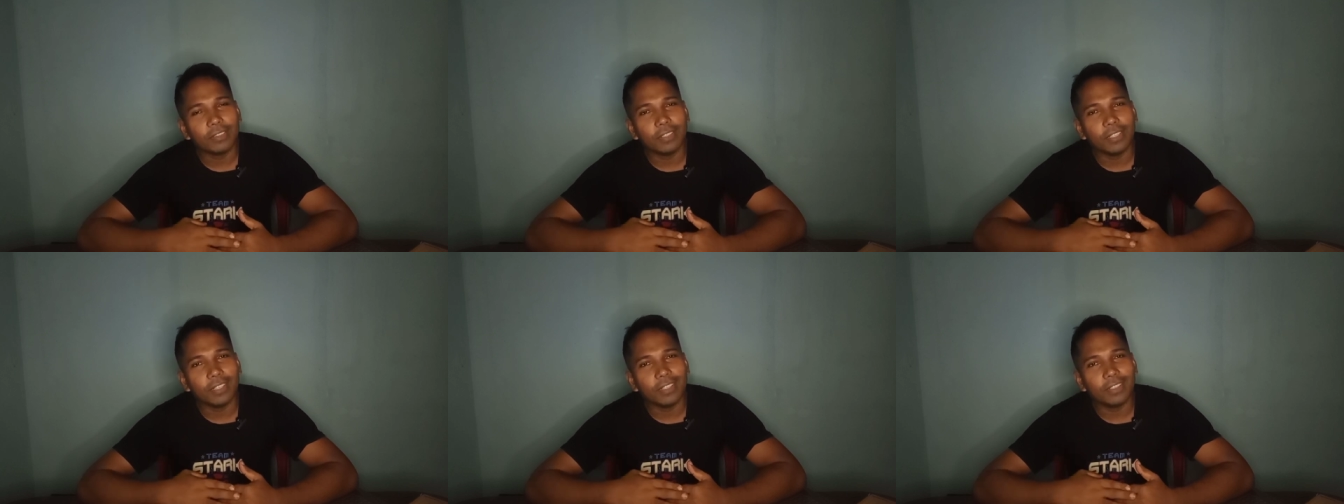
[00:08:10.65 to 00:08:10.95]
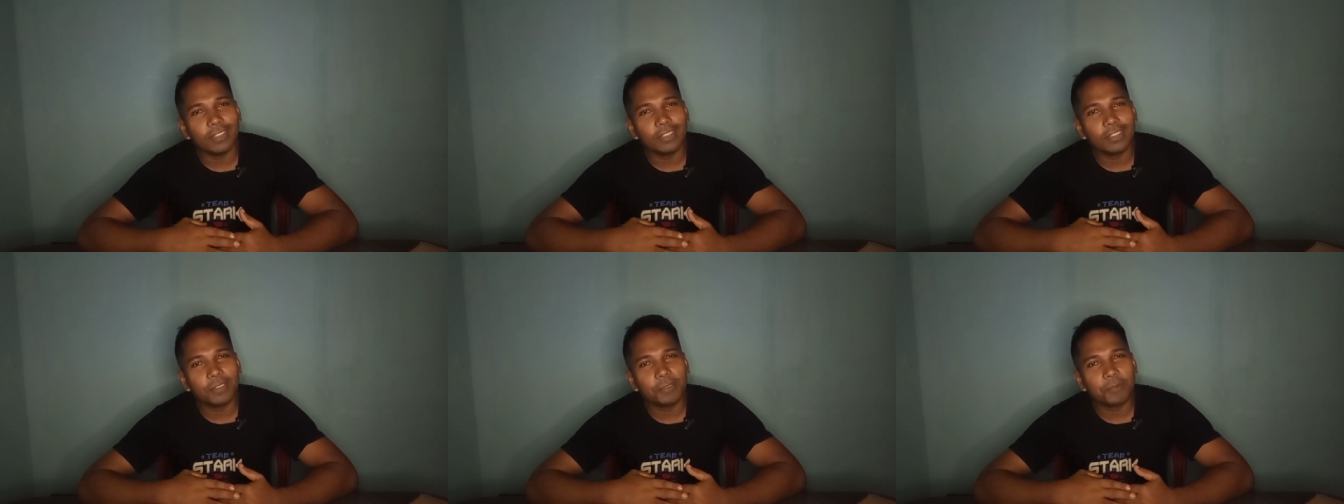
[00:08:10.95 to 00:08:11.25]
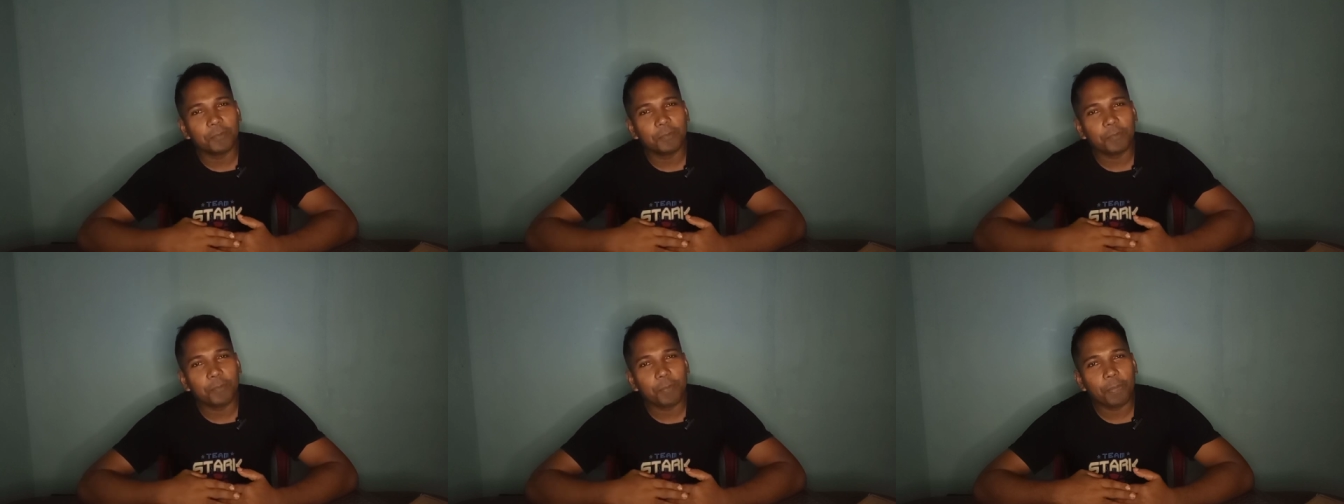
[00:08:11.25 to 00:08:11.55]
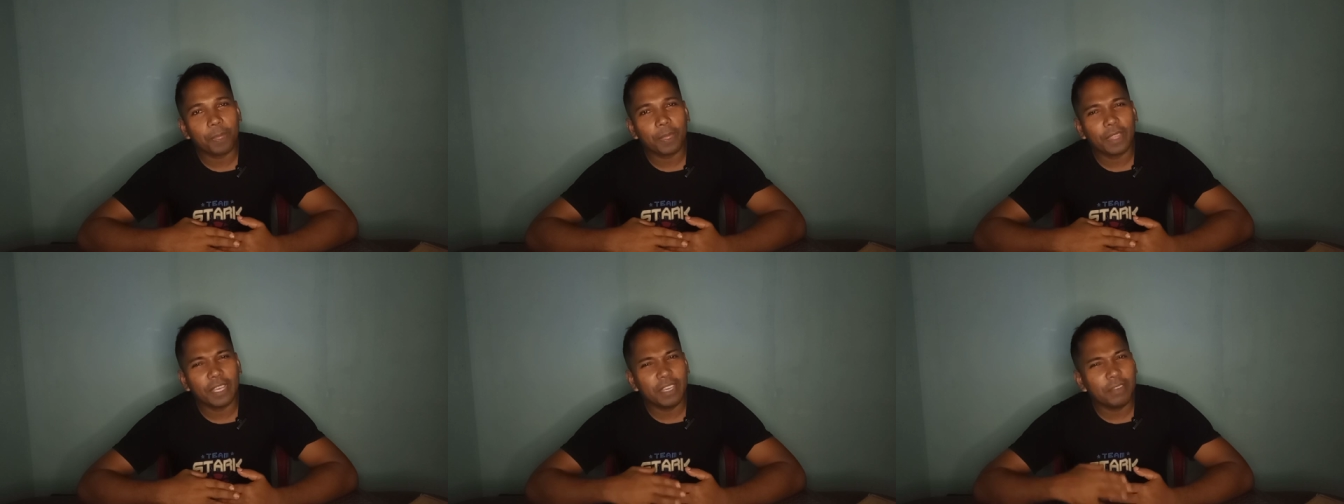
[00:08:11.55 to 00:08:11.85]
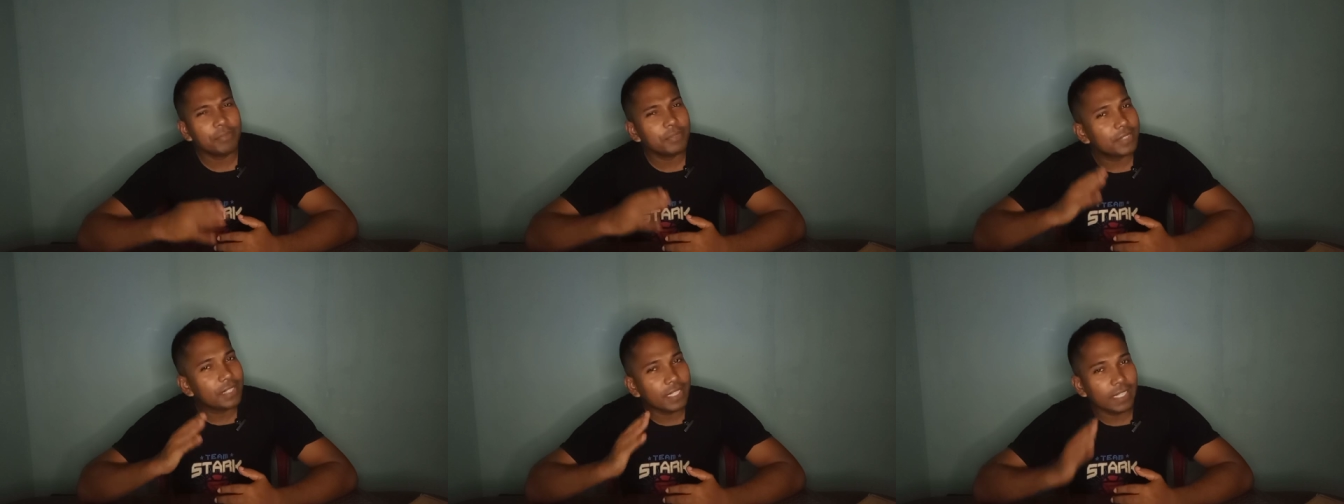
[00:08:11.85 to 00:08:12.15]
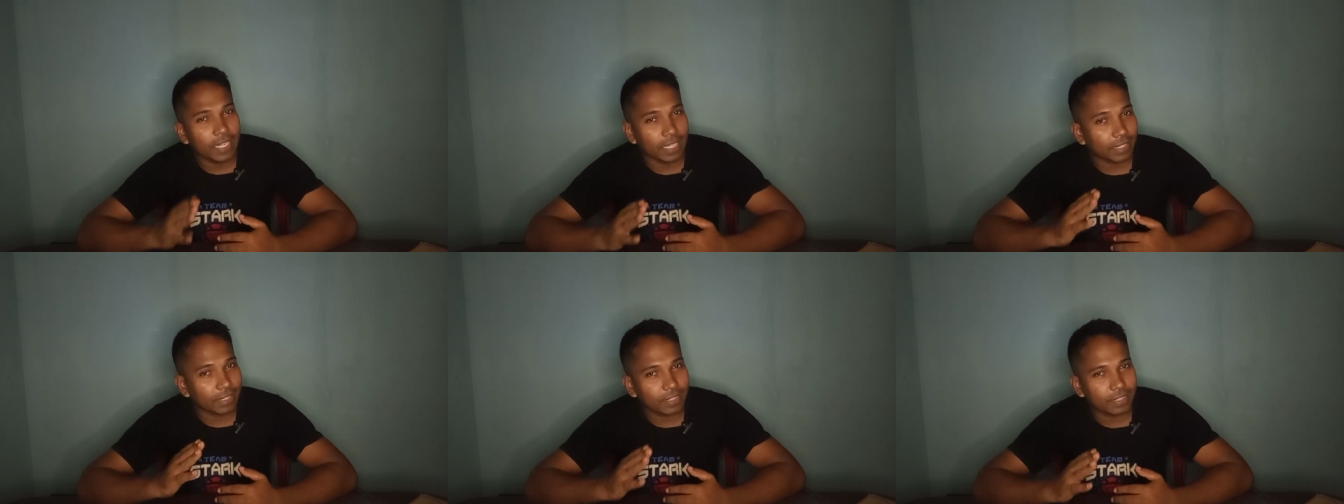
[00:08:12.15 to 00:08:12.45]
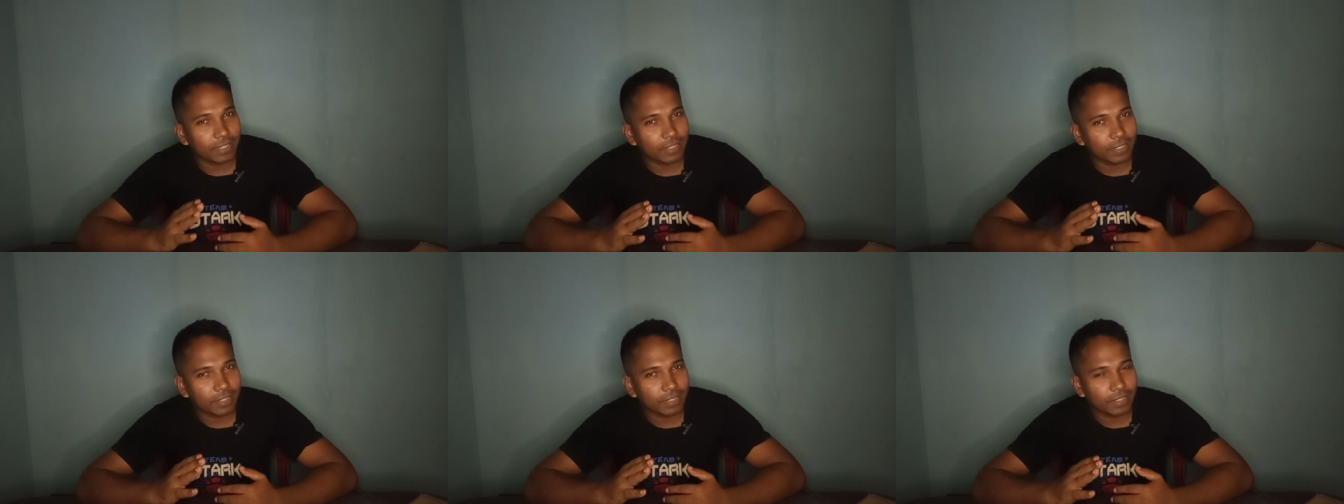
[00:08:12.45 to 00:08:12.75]
then if
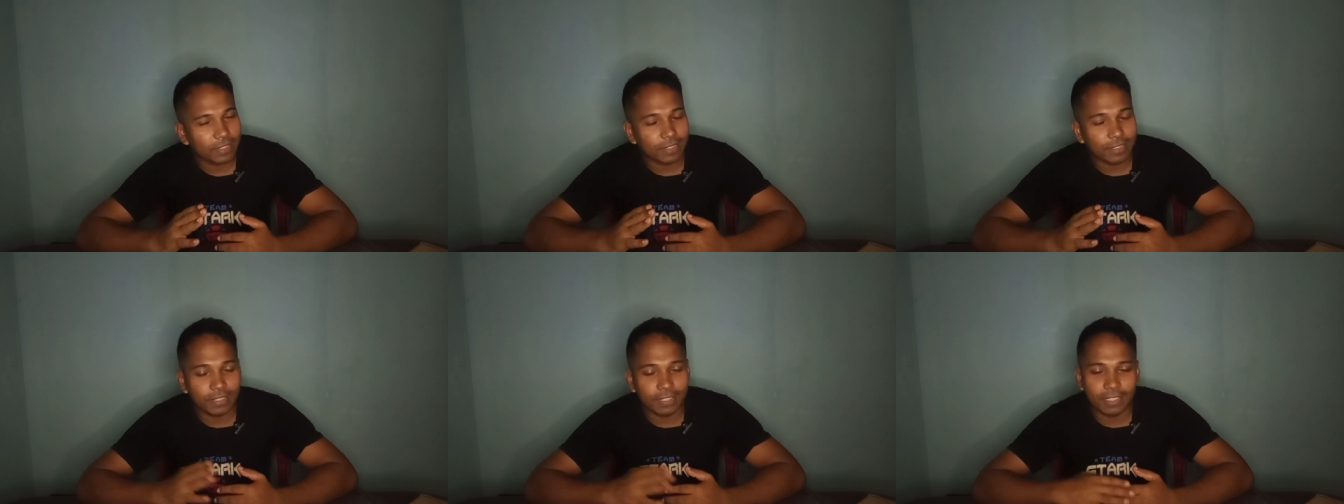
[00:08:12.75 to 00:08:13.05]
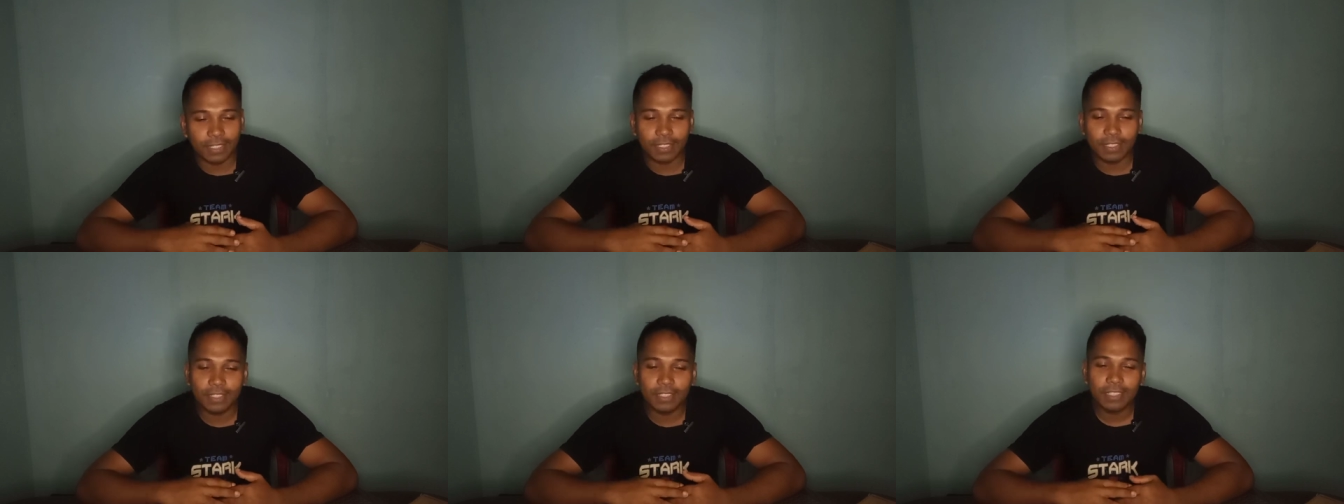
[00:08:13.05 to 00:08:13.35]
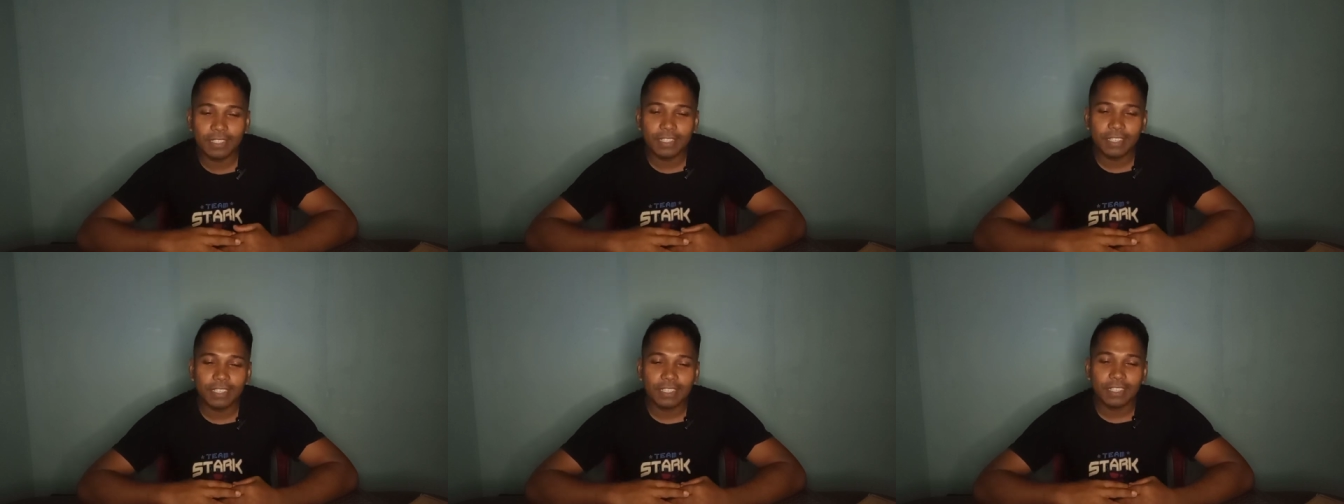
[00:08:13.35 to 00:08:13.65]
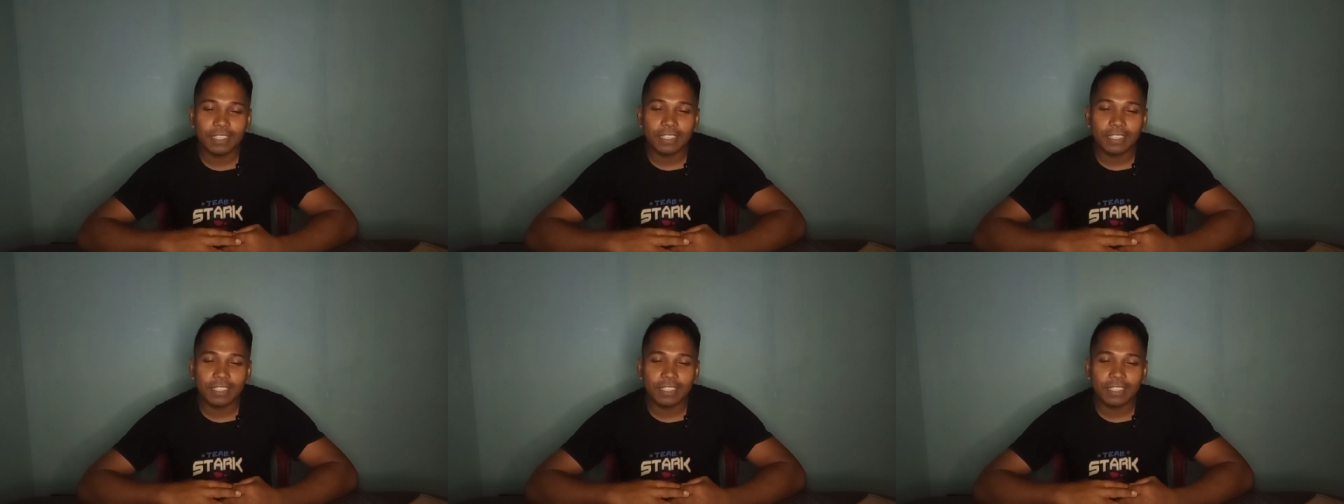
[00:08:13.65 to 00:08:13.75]
select, then